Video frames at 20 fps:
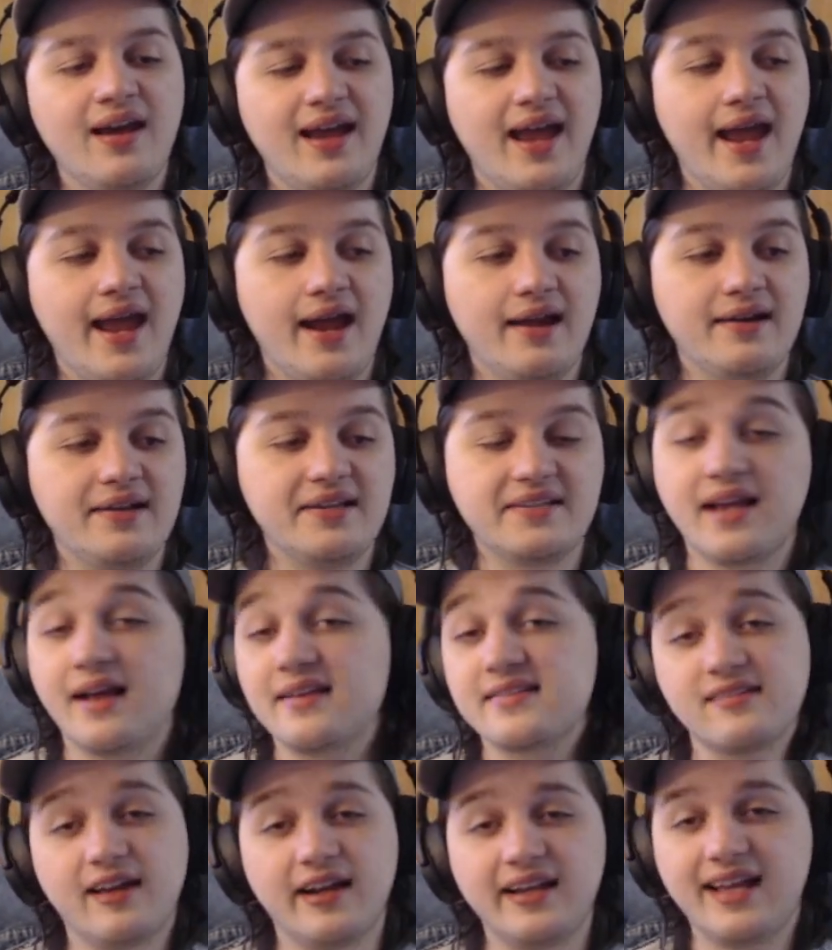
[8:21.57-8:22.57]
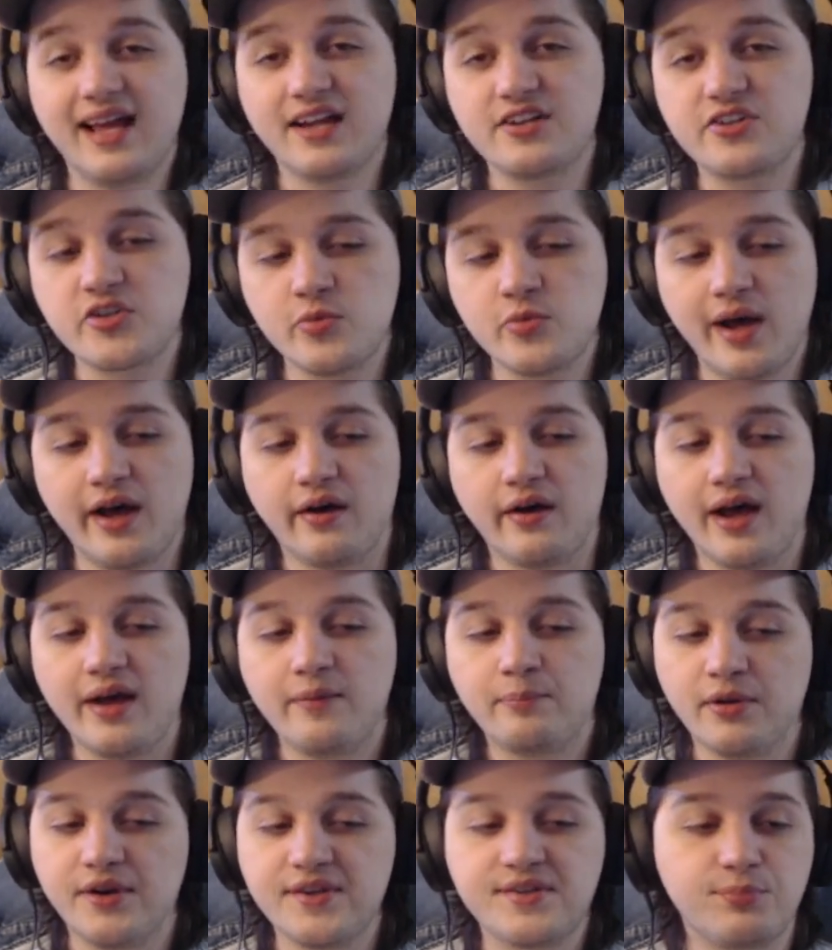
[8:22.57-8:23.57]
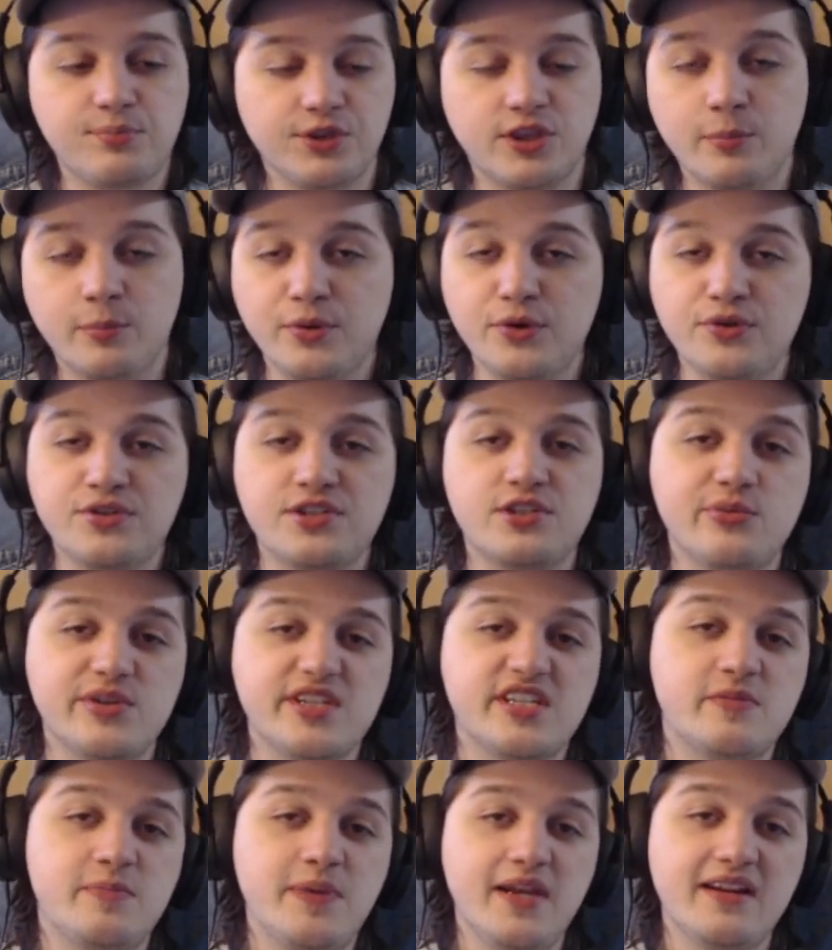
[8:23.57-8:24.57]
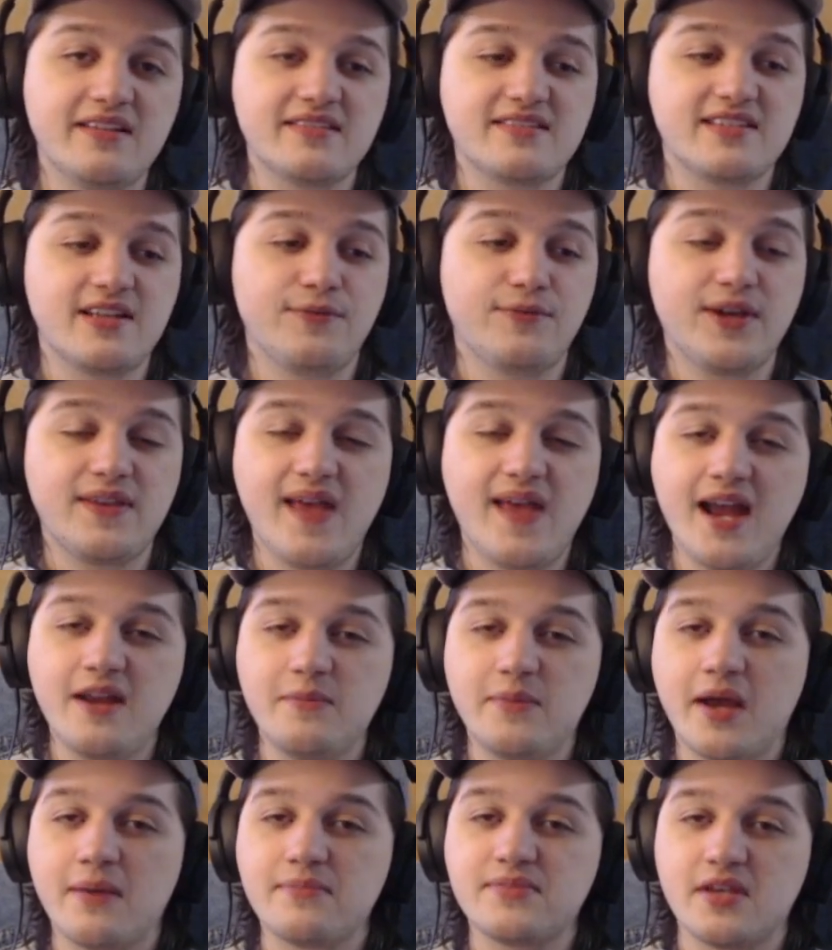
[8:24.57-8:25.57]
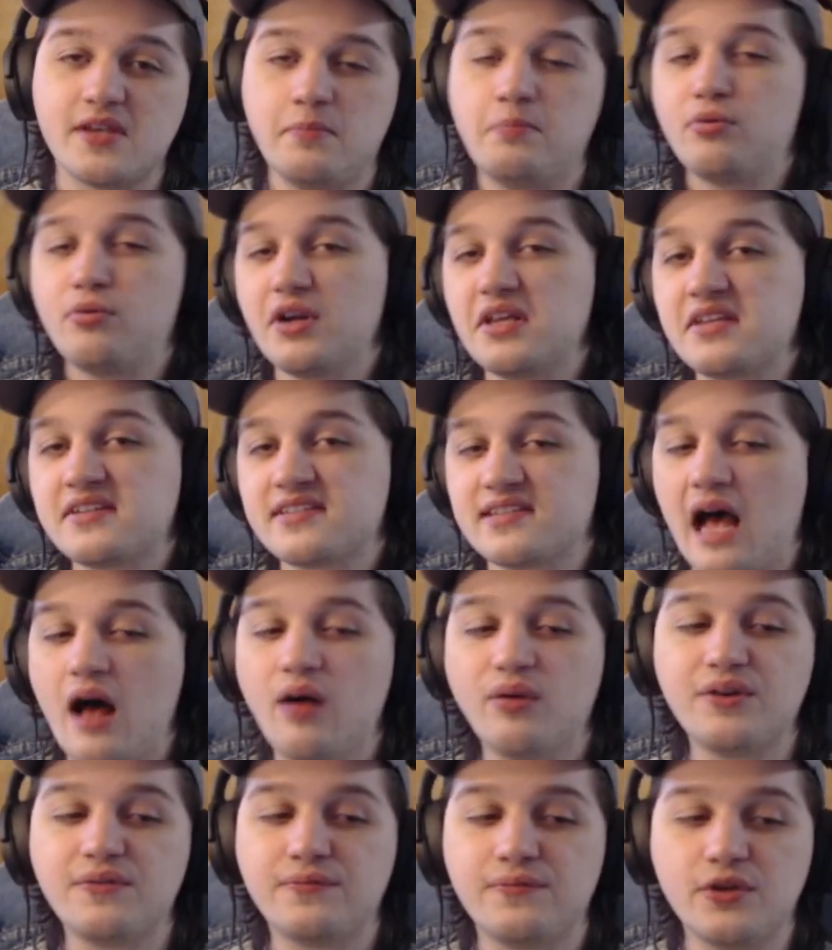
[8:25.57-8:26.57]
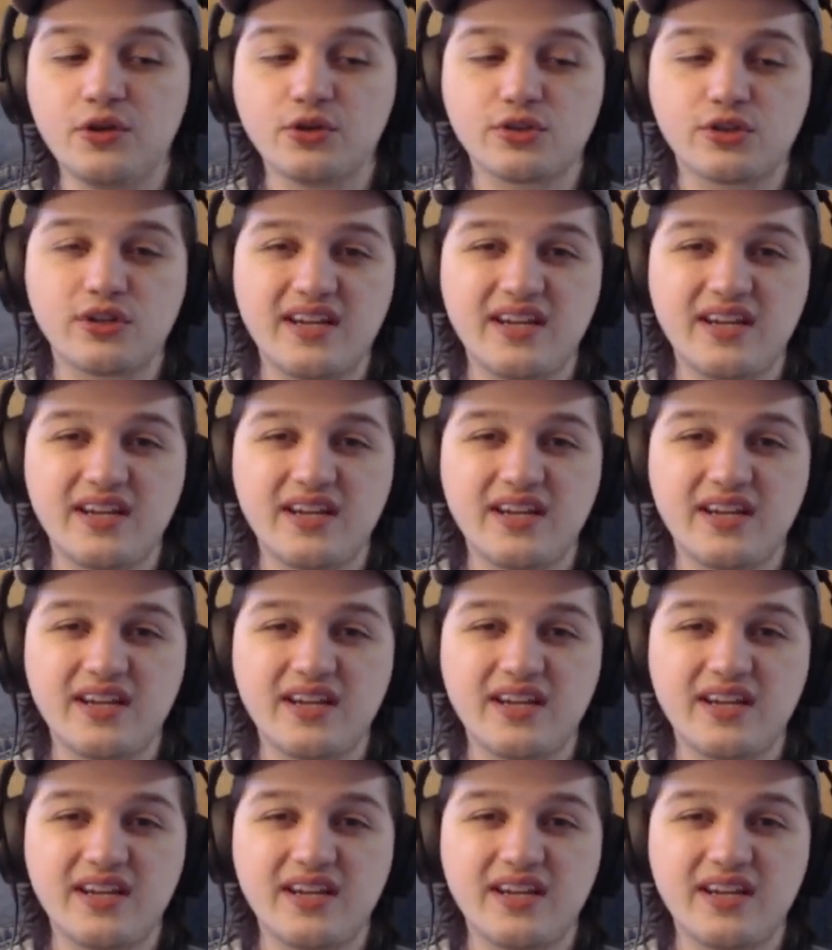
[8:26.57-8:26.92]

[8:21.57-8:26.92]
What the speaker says: And he's got sliding catch as well. Plus, with the boost to his speed and stuff like that, he becomes a pretty solid fielder.